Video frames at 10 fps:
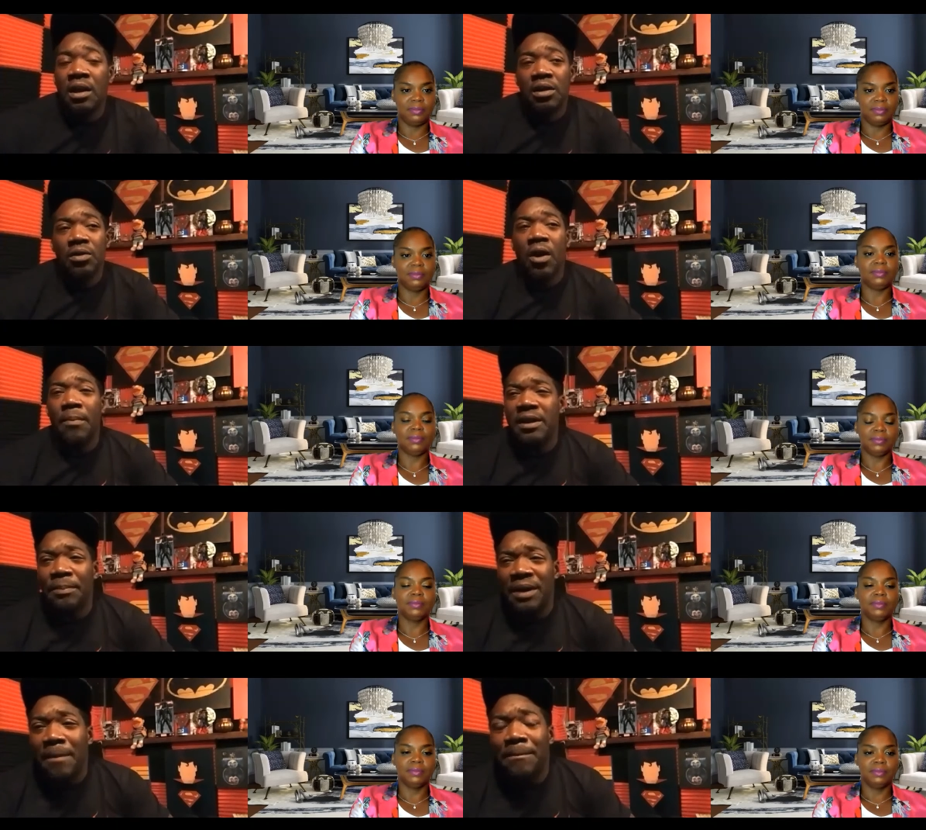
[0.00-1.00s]
Speaker 1: You know what I mean?
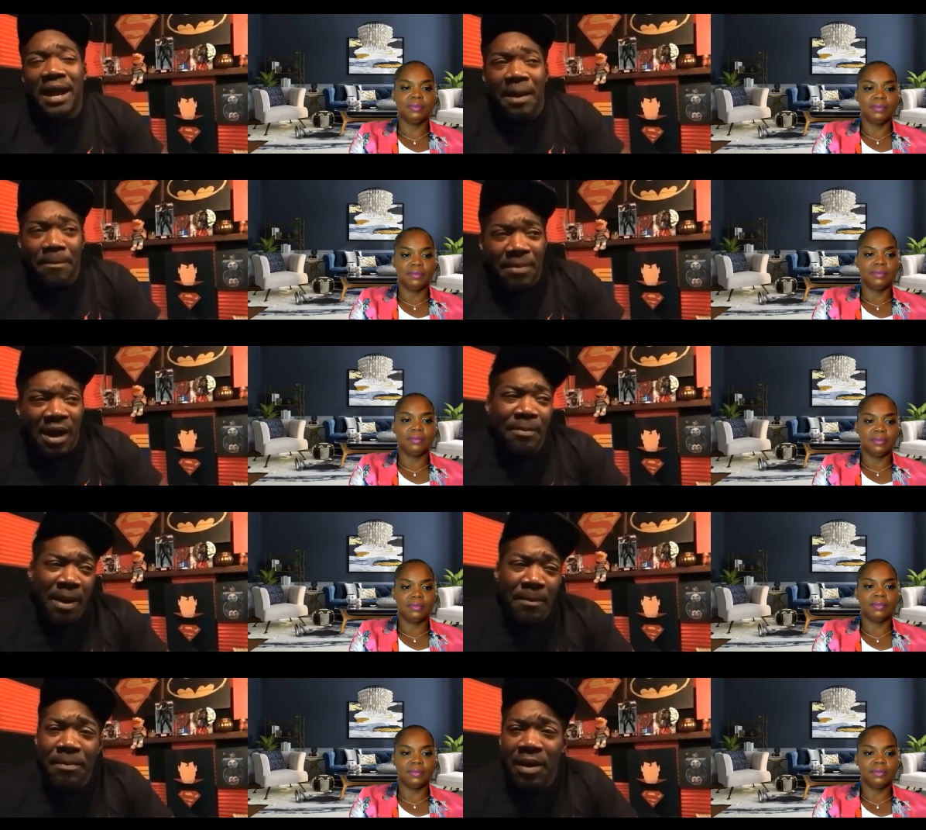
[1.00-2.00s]
But I'm back. I'm, I'm,
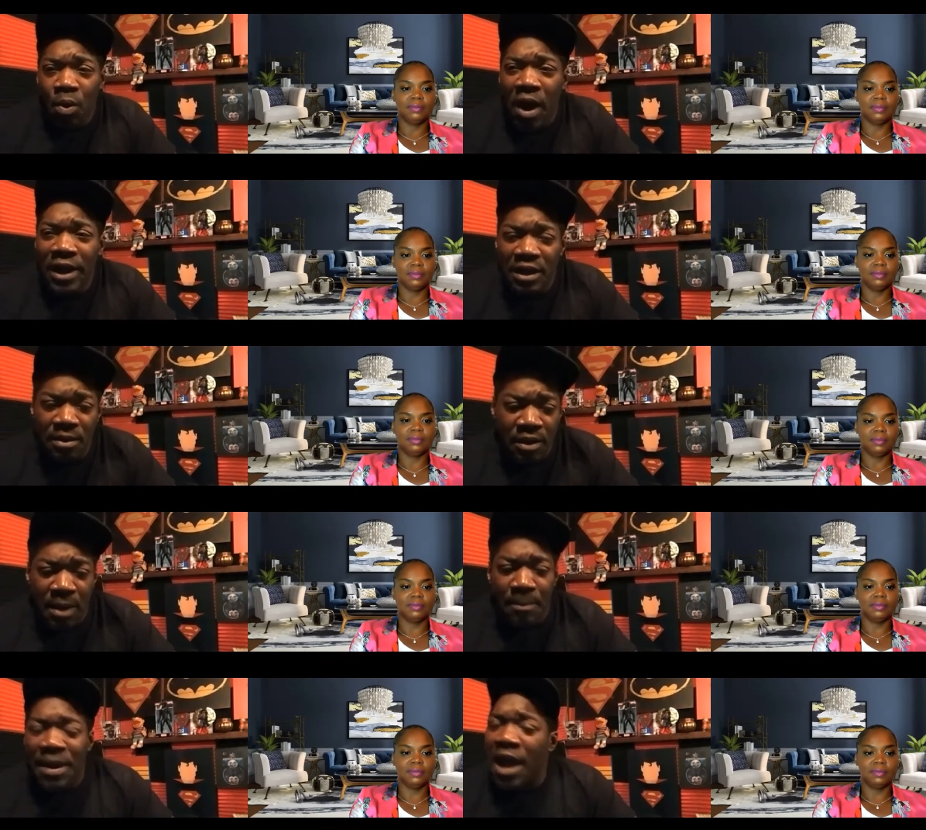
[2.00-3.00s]
I'm, I'm quietly, but
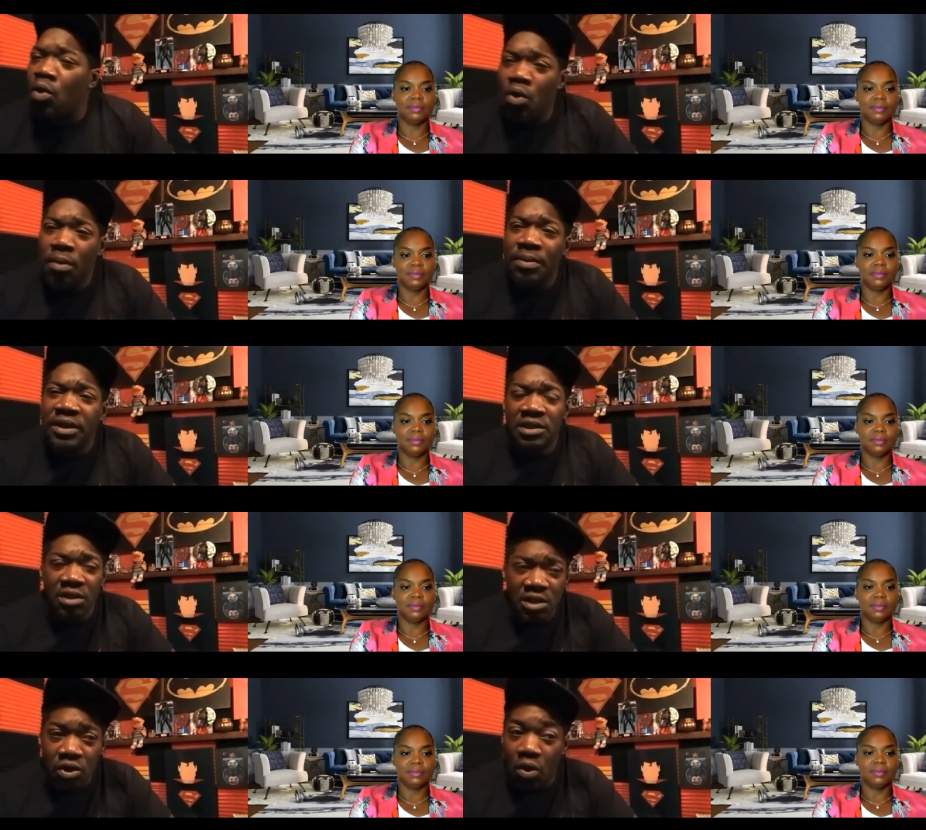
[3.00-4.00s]
I'm back on. But it's,
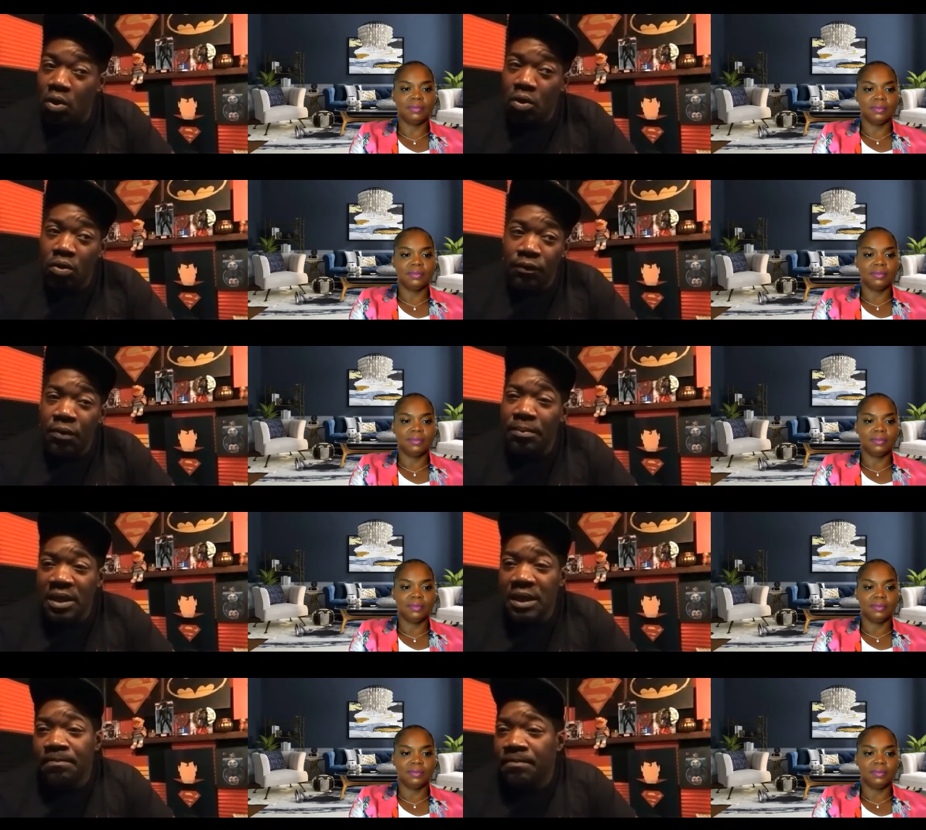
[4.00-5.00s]
it's all for
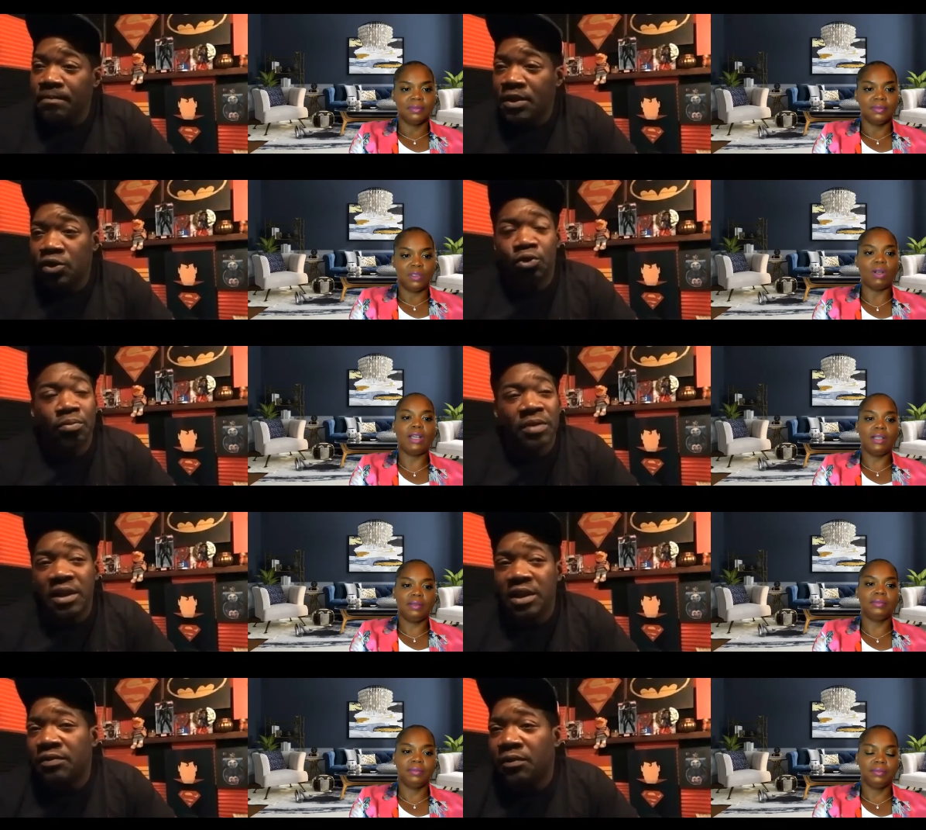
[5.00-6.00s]
me. Social
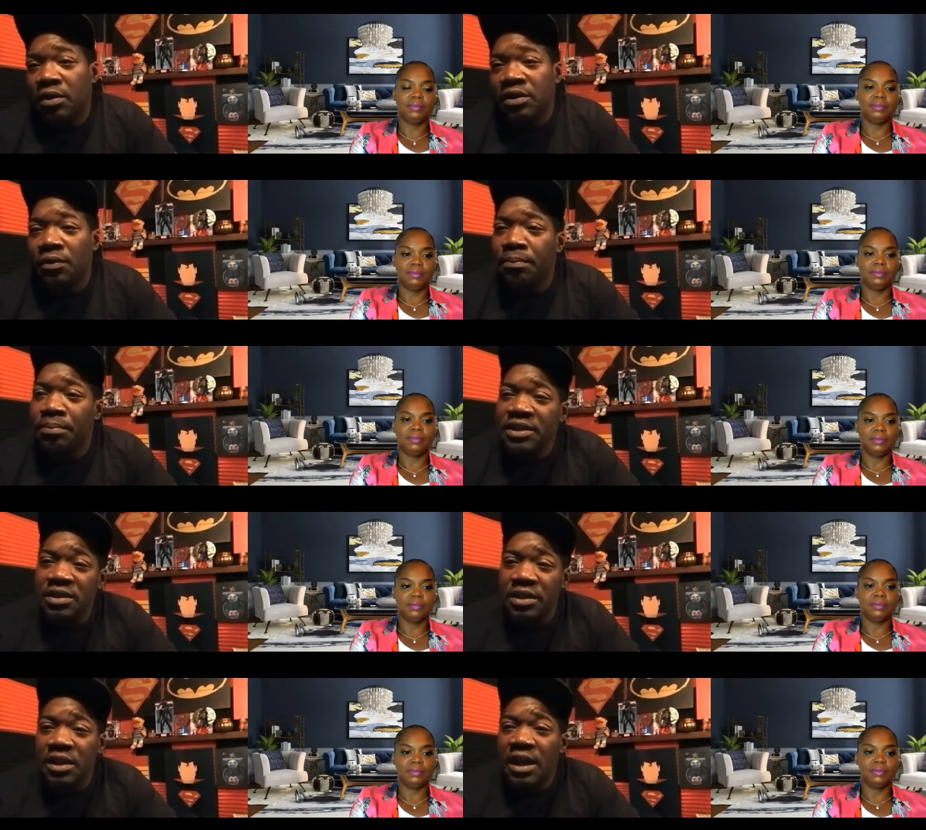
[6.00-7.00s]
media is for, is for
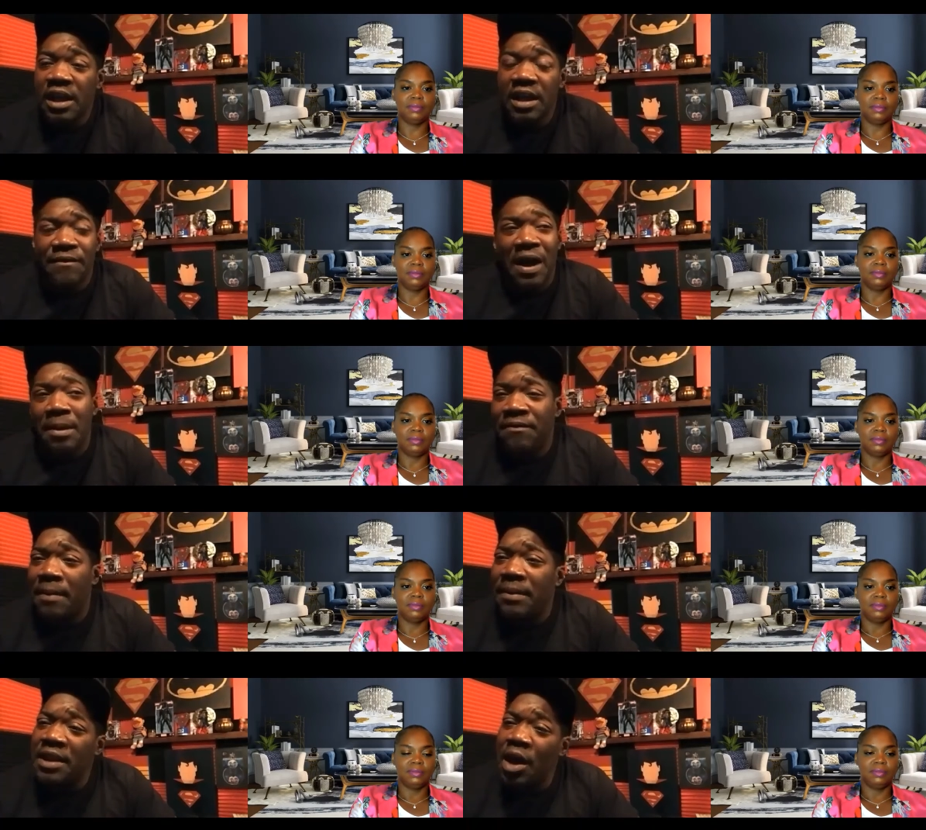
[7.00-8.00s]
business. If I, if
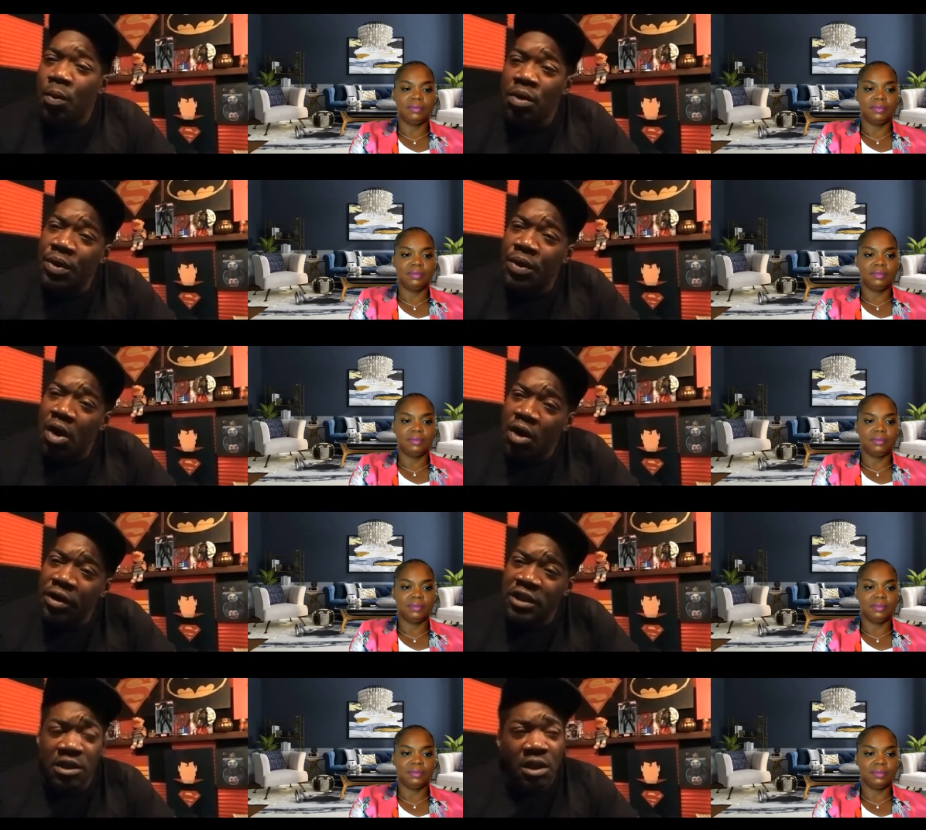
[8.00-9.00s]
I'm a network with an
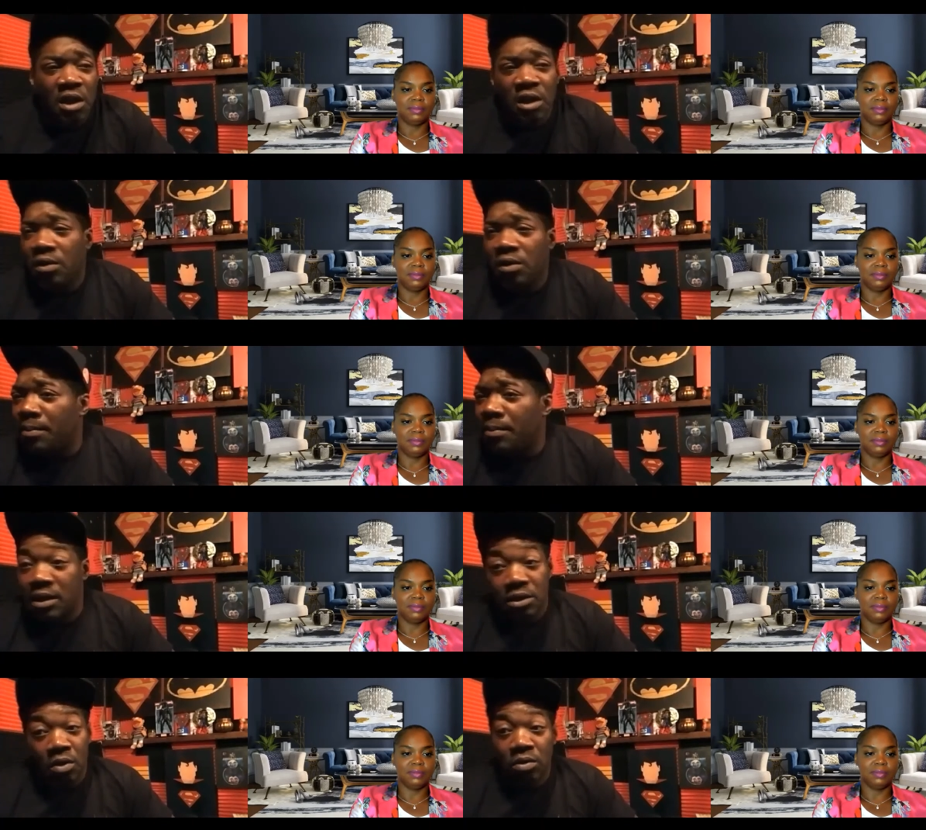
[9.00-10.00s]
artist, you know what I mean?
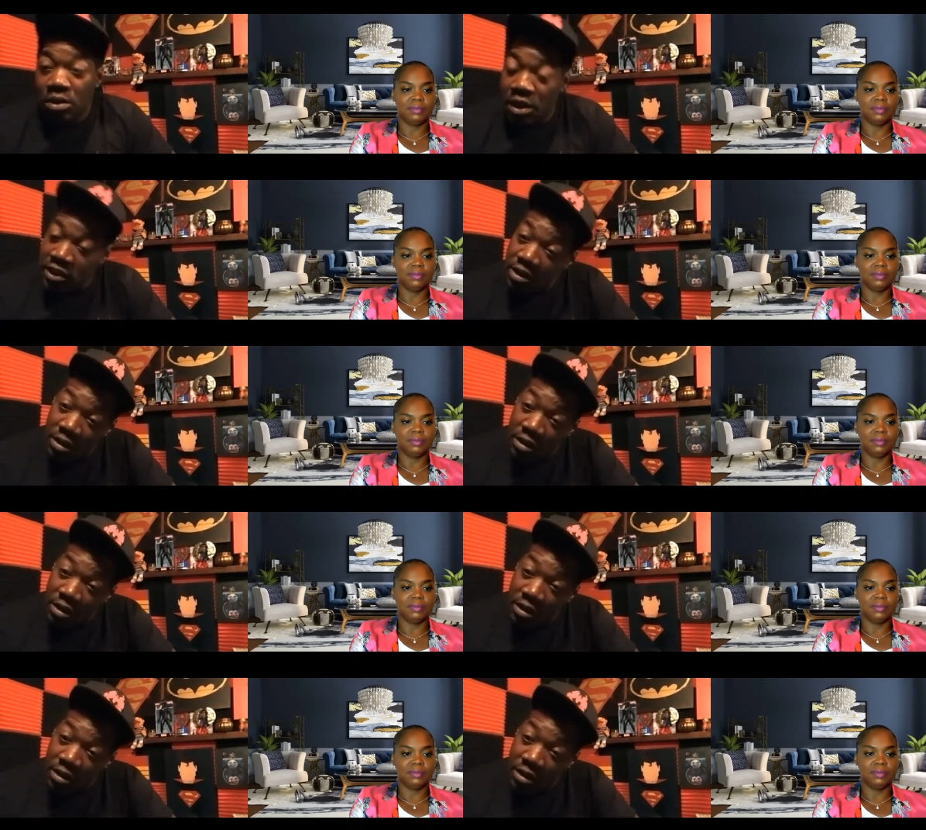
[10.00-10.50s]
Yo, let's,